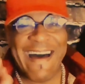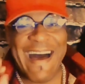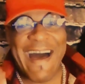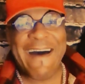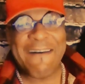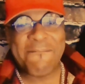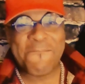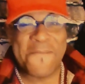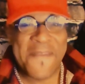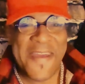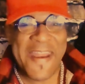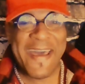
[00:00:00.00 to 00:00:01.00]
I've
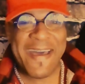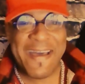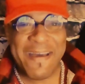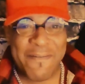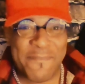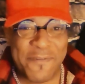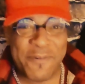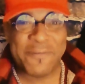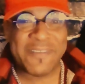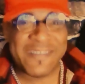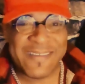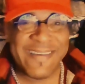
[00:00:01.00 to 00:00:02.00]
never
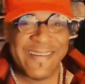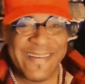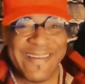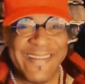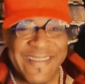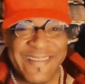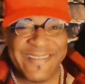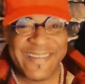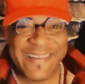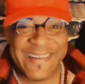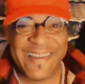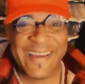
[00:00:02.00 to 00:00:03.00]
seen any
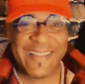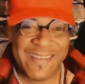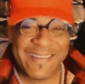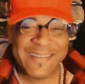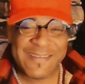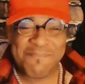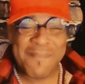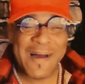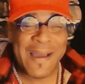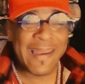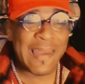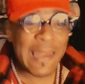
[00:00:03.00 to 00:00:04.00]
shit like this in
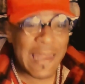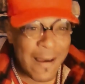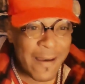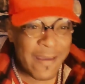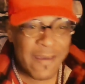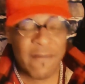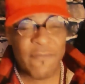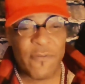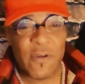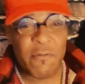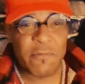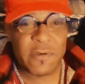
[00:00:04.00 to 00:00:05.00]
my life.
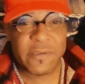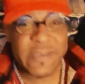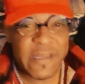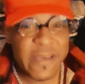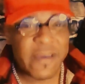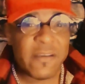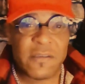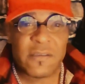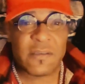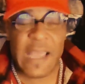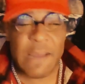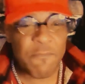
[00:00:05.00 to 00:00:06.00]
It was niggas
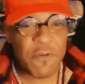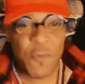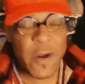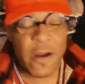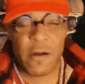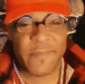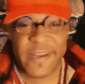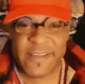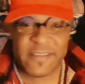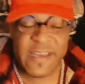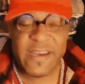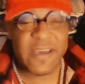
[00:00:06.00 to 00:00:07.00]
everywhere. When I
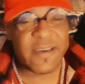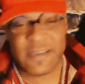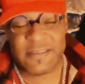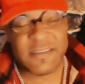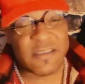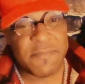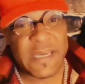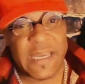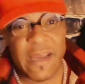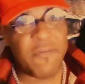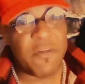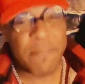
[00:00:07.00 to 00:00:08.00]
say niggas, I just mean
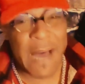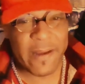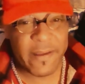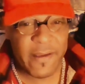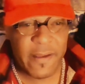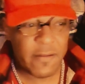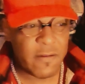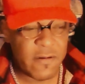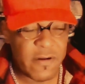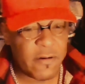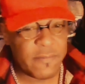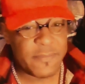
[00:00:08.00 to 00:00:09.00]
everybody. You
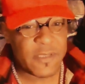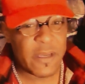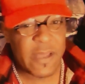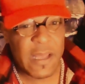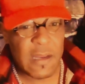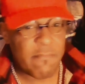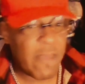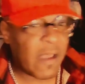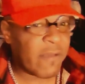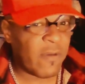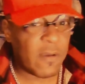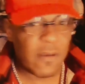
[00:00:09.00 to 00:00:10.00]
know what I'm saying? Hella
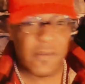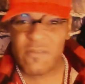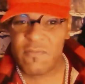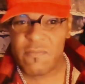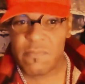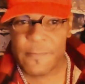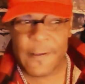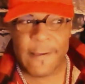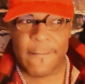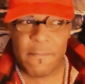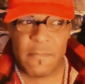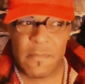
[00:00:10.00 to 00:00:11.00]
Mexicans,
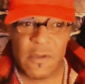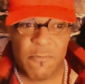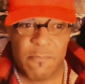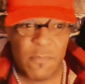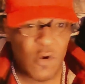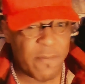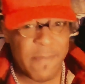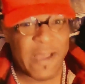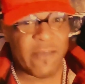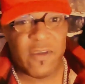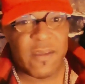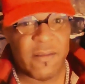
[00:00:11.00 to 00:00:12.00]
more
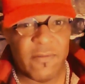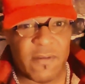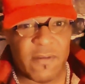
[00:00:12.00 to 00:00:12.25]
Mexicans